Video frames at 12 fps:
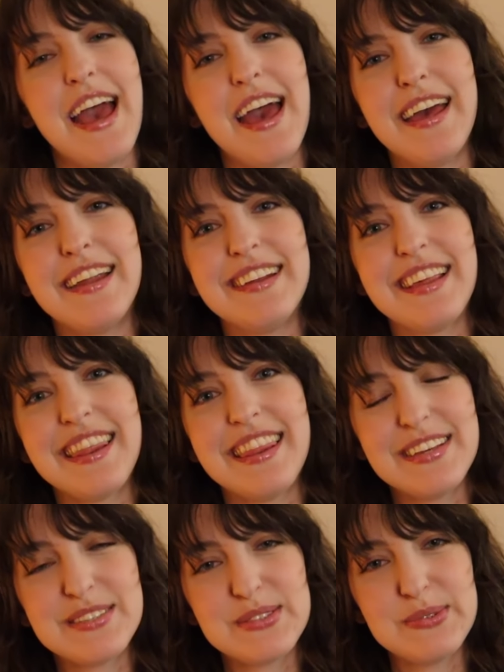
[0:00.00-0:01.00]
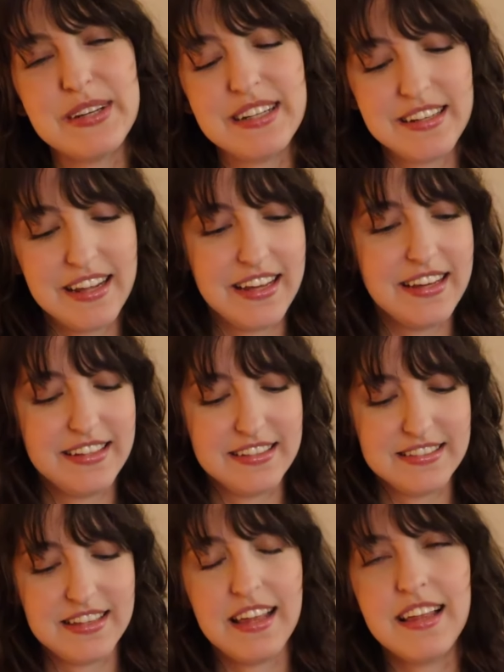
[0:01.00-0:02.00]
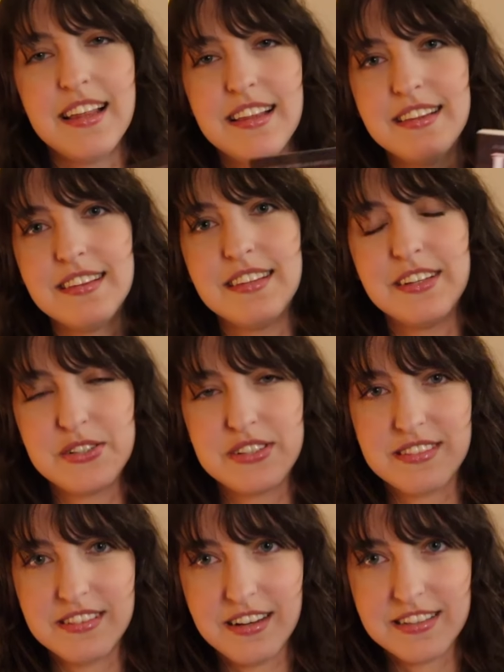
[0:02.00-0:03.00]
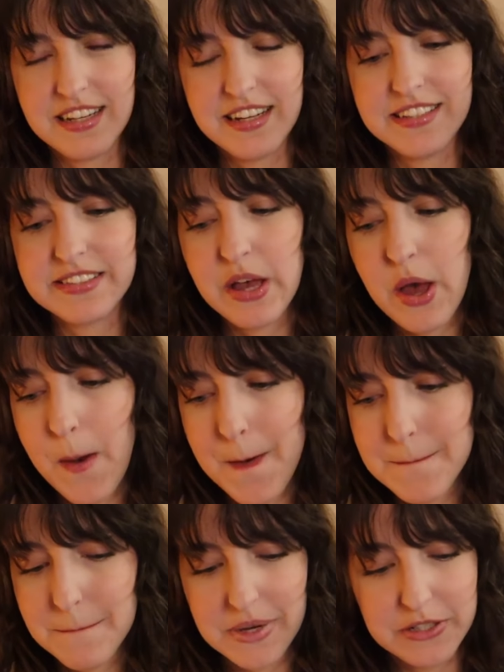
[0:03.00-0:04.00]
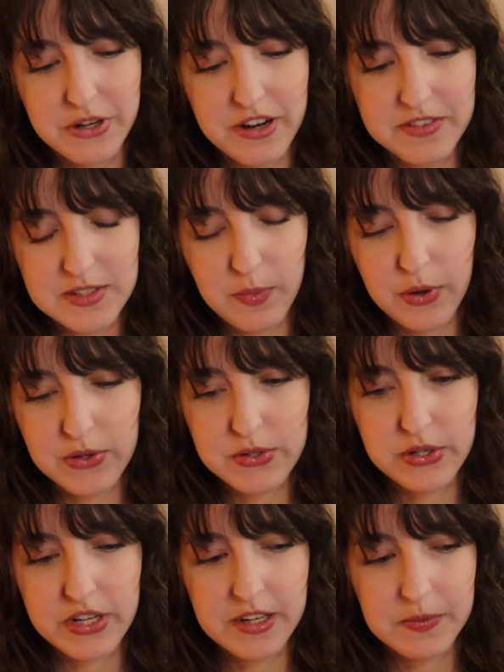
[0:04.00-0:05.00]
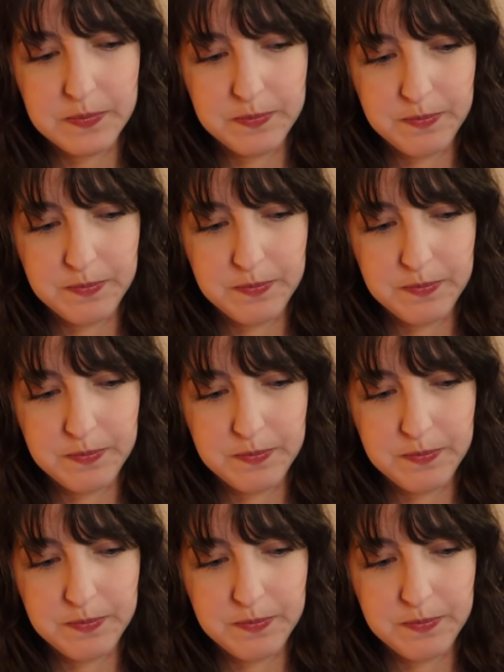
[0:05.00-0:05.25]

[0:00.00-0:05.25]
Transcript: and this one is Legends and Lattes by Travis Baldree.